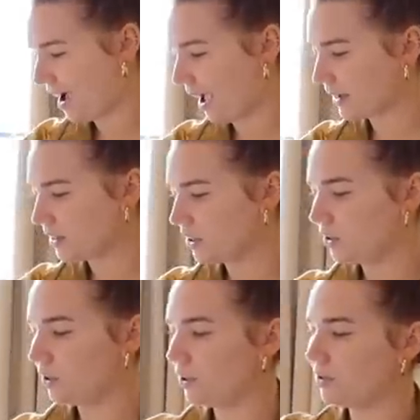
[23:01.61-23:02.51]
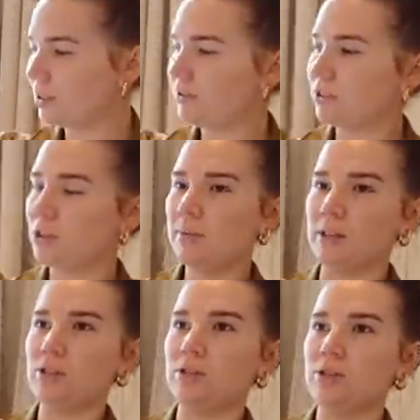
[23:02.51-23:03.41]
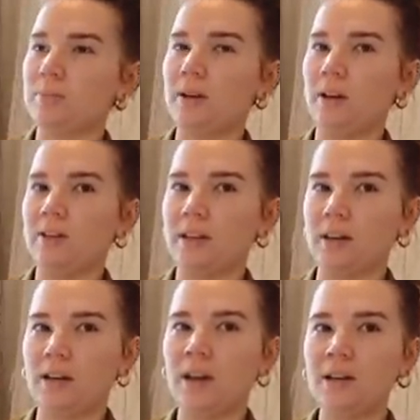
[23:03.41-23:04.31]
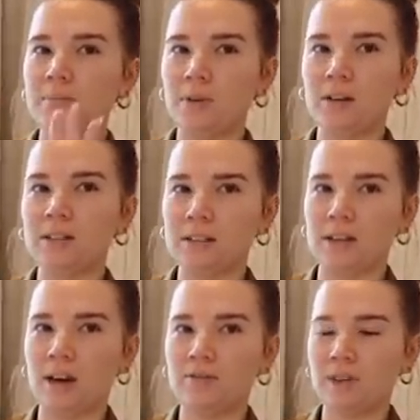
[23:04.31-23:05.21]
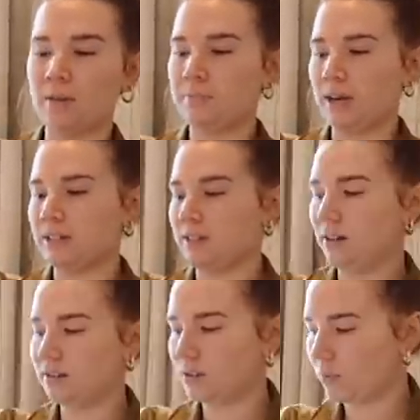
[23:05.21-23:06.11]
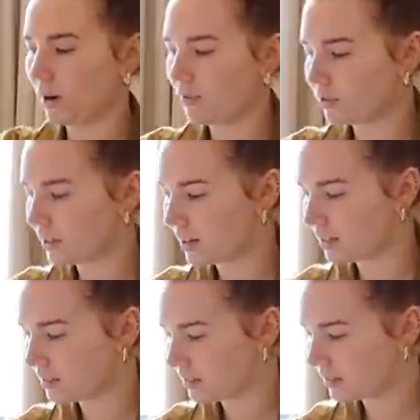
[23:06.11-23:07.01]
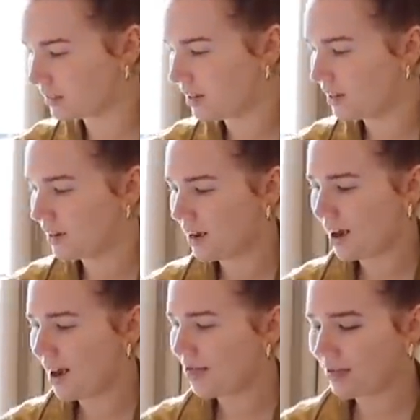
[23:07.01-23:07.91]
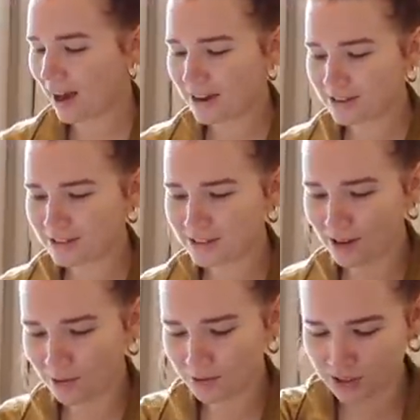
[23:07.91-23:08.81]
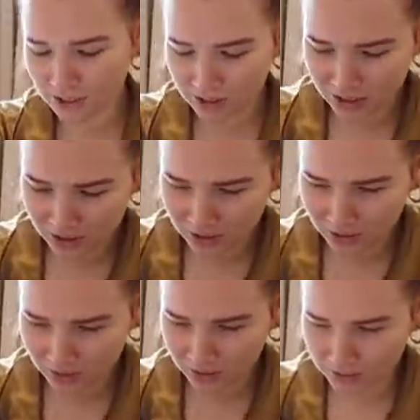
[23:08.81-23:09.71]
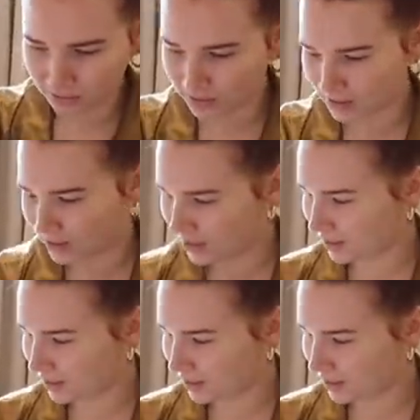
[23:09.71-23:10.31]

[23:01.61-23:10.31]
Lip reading: And you can use this for so much. You can just put it on like a cutting board to cover up baked goods or whatever it is. That is so cute.